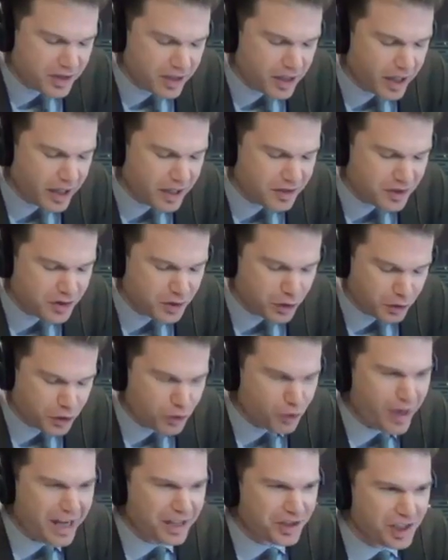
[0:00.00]
as a sort of
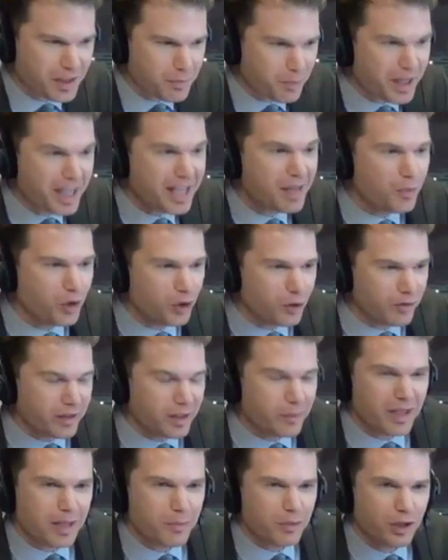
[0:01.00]
trashy B
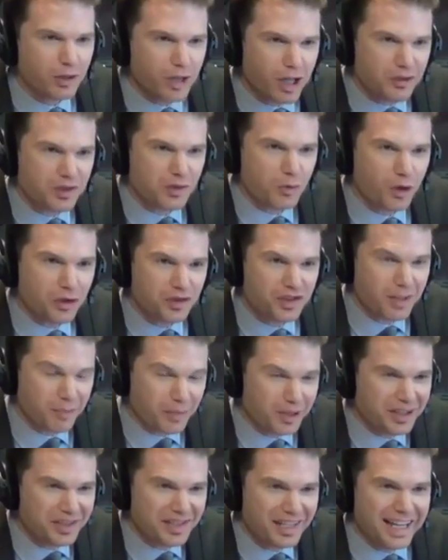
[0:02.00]
movie, people who go to watch it
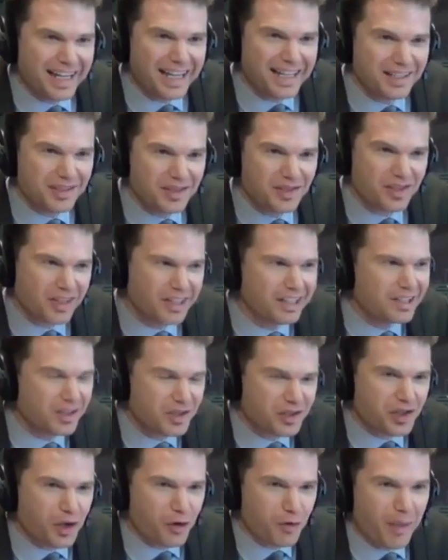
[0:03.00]
because it is
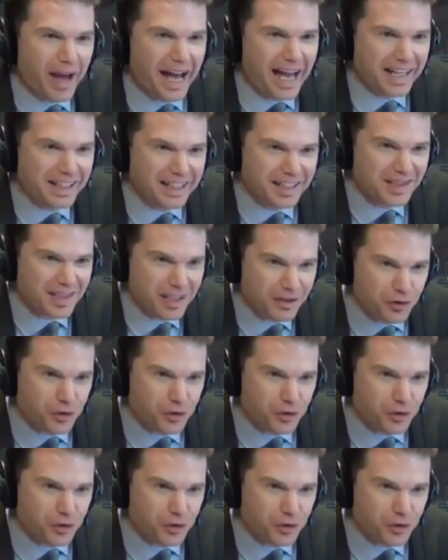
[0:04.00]
so bad it's